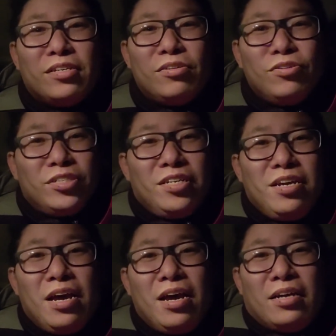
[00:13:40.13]
You see,
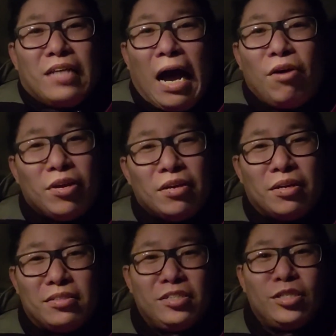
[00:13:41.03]
now
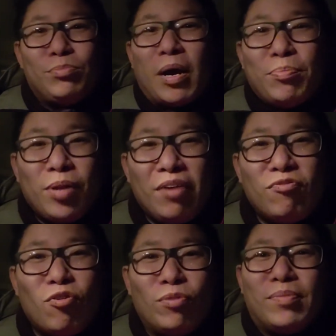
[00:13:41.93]
this is my
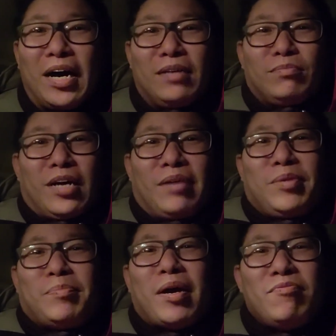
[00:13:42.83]
platform. I'm I'm
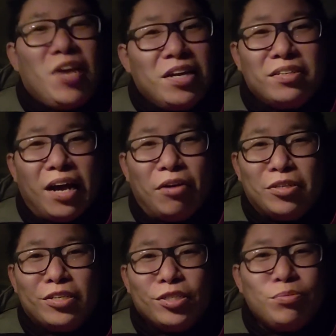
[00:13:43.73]
in my van now.
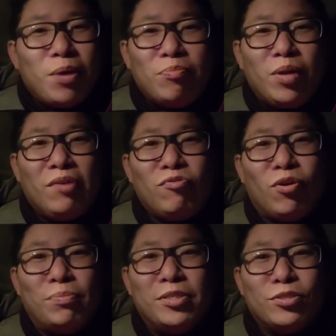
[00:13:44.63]
This is my
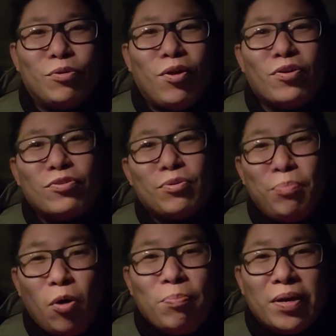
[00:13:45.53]
platform. It's no longer the
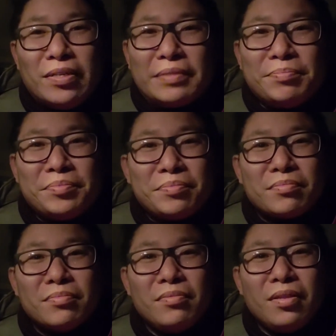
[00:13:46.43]
pulpit.
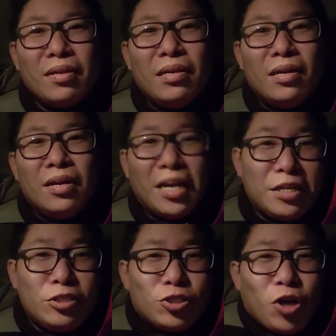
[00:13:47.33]
And
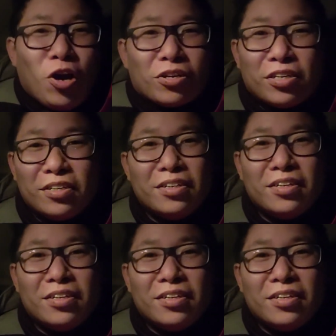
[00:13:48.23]
it's dark.